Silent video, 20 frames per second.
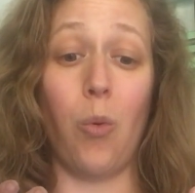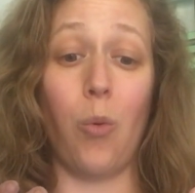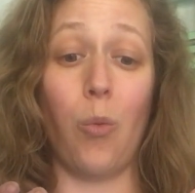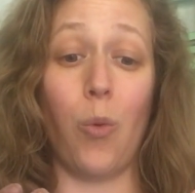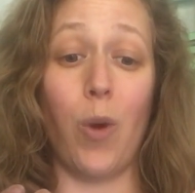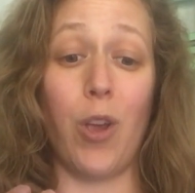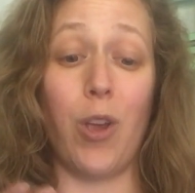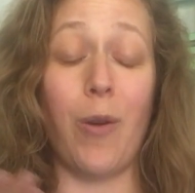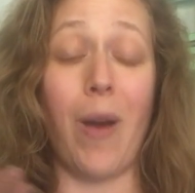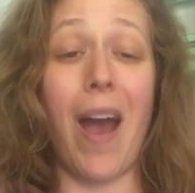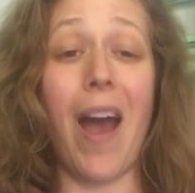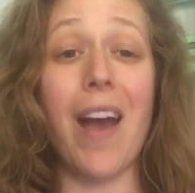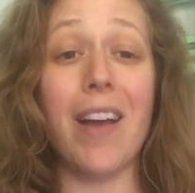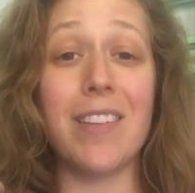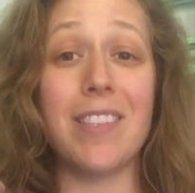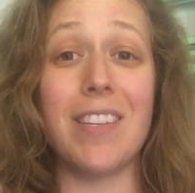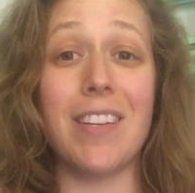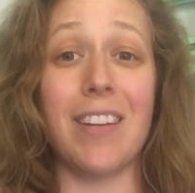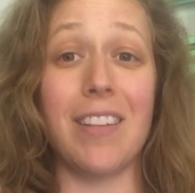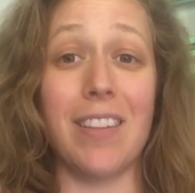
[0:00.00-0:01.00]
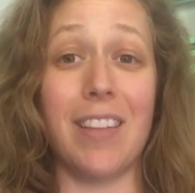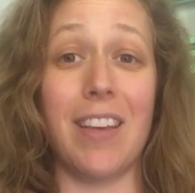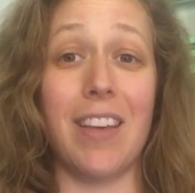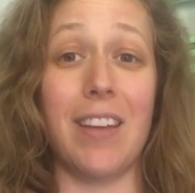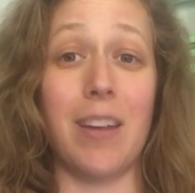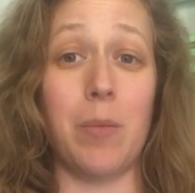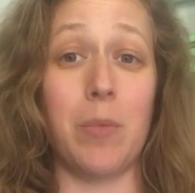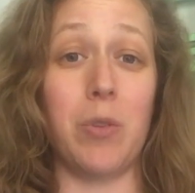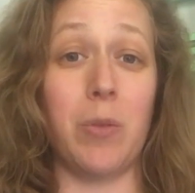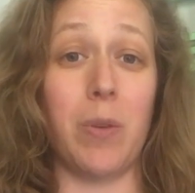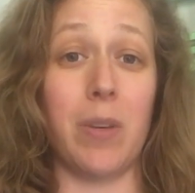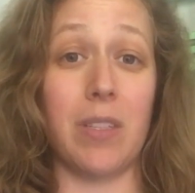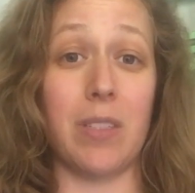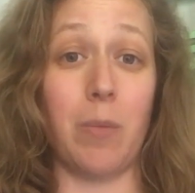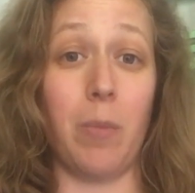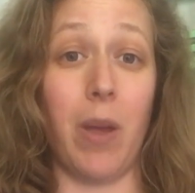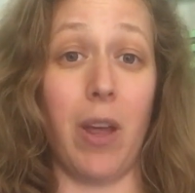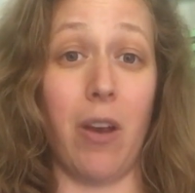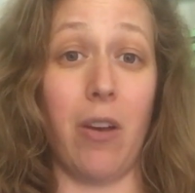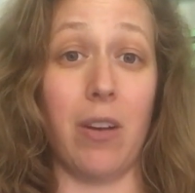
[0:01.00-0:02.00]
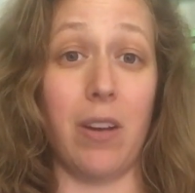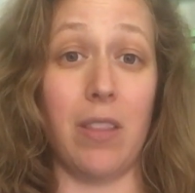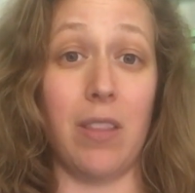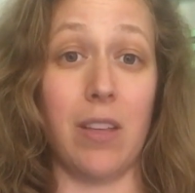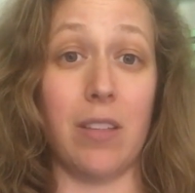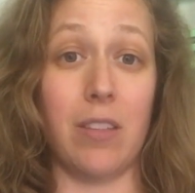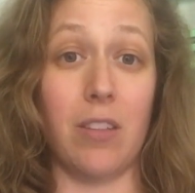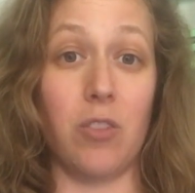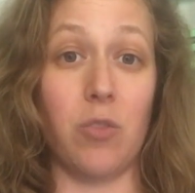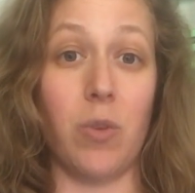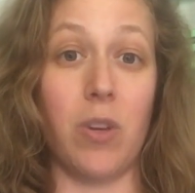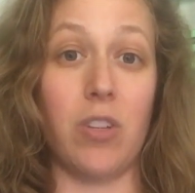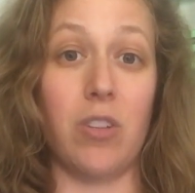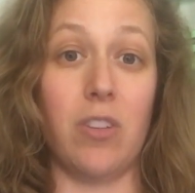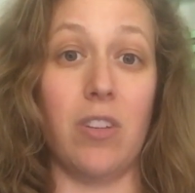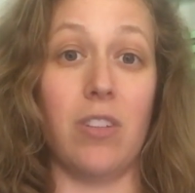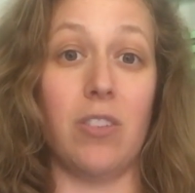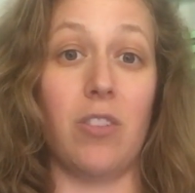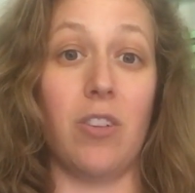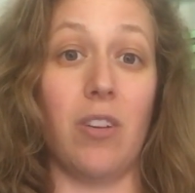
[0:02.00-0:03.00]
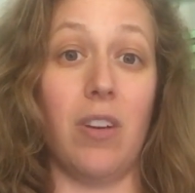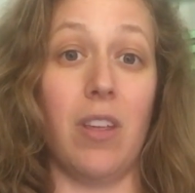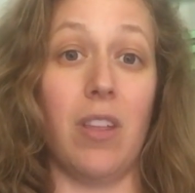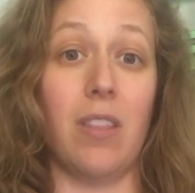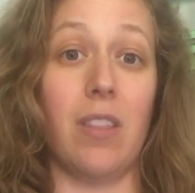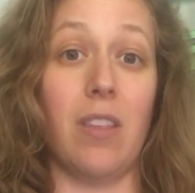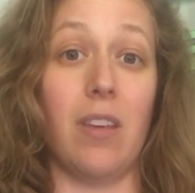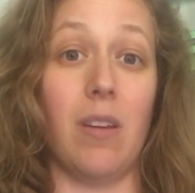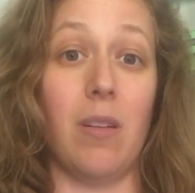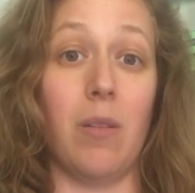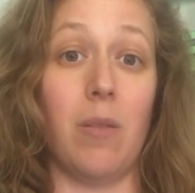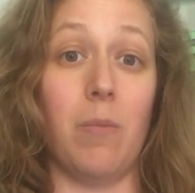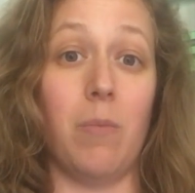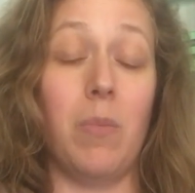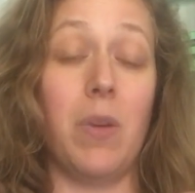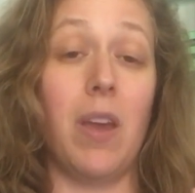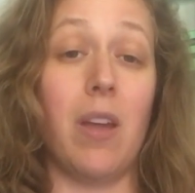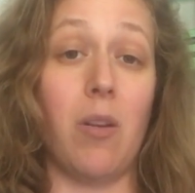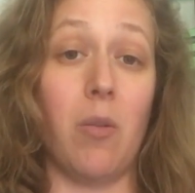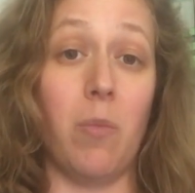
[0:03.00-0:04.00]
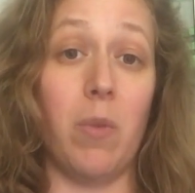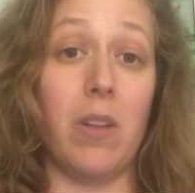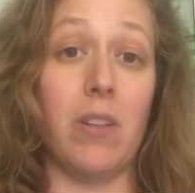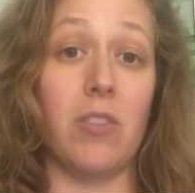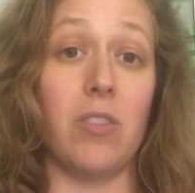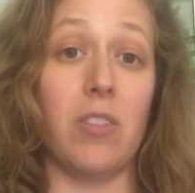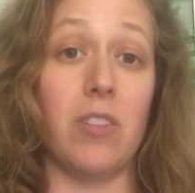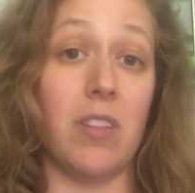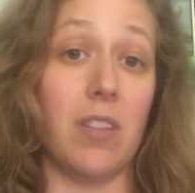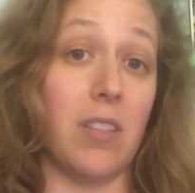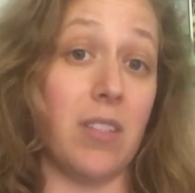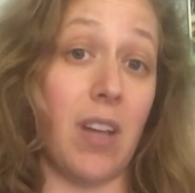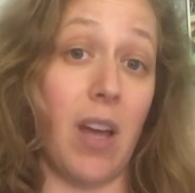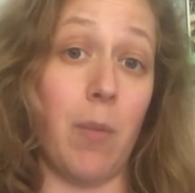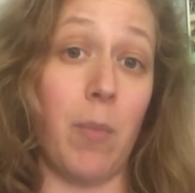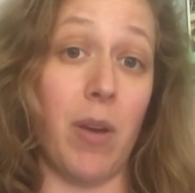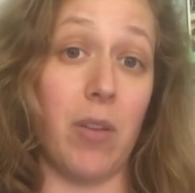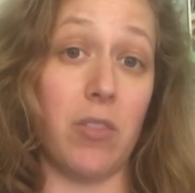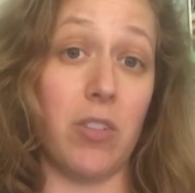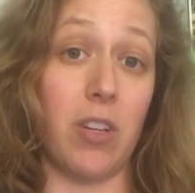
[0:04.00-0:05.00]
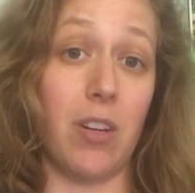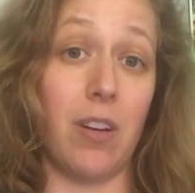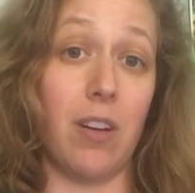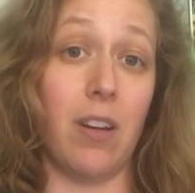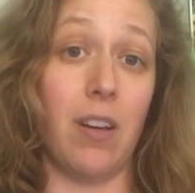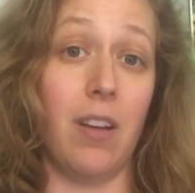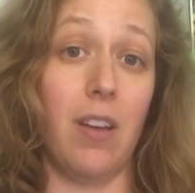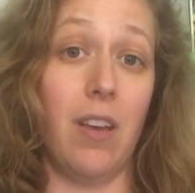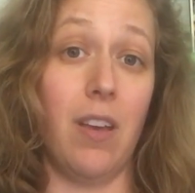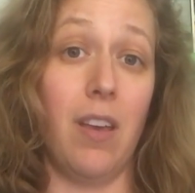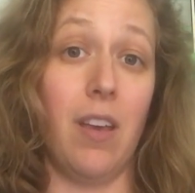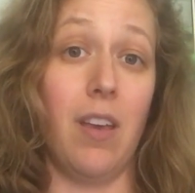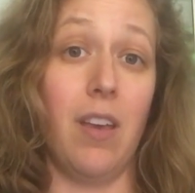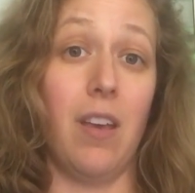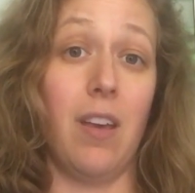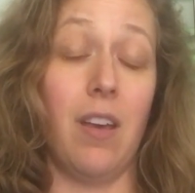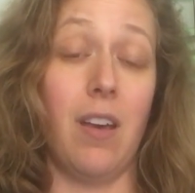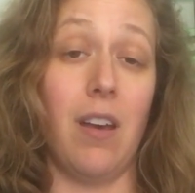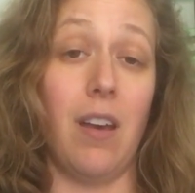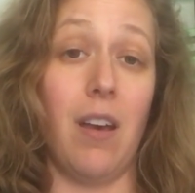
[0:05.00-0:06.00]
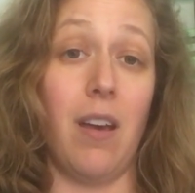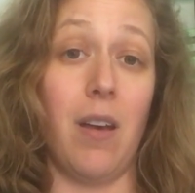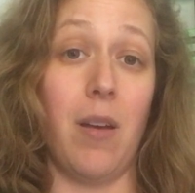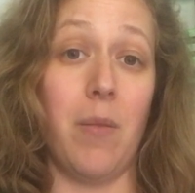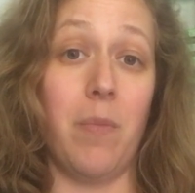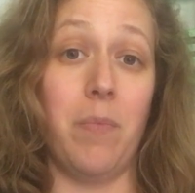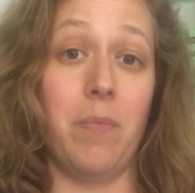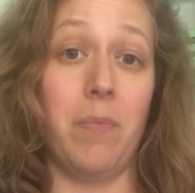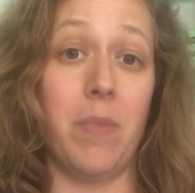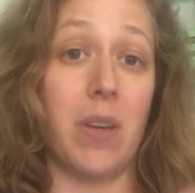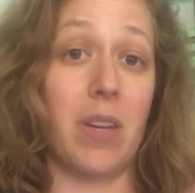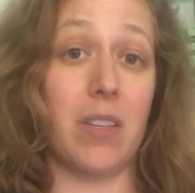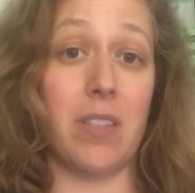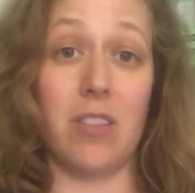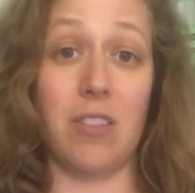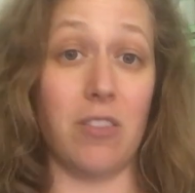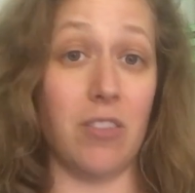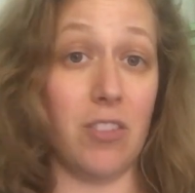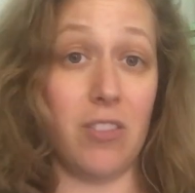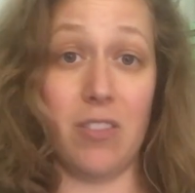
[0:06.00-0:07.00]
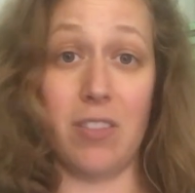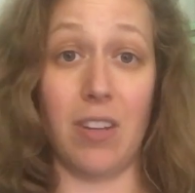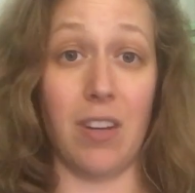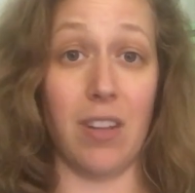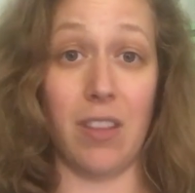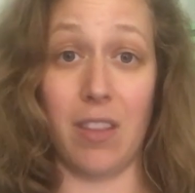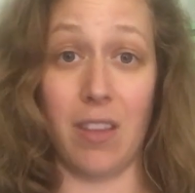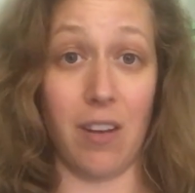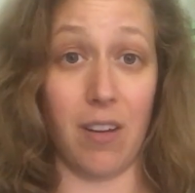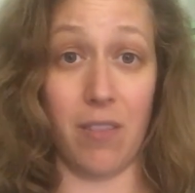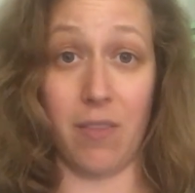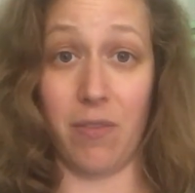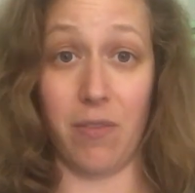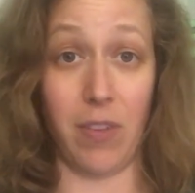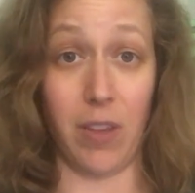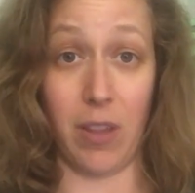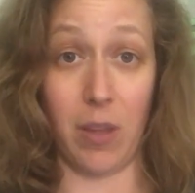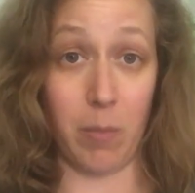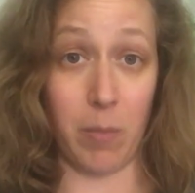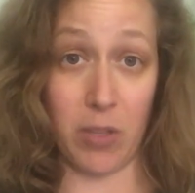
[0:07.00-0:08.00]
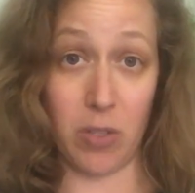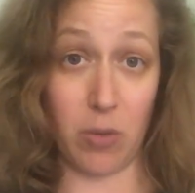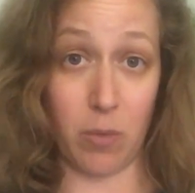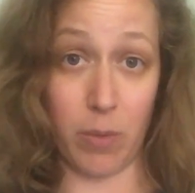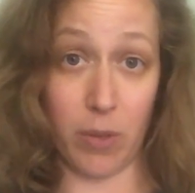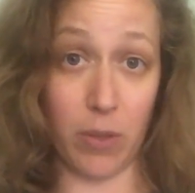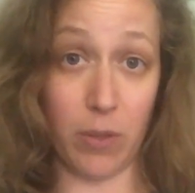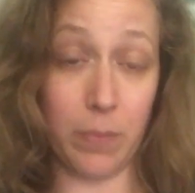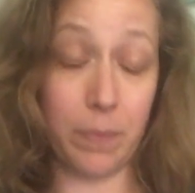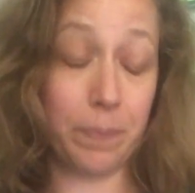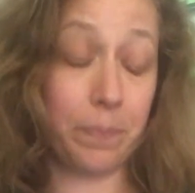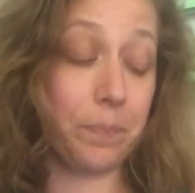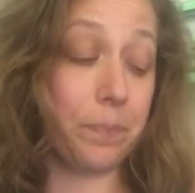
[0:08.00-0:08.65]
what you accidentally end up doing as a parent in that situation is turning the piano bench into the timeout chair, because they're just sitting there feeling miserable.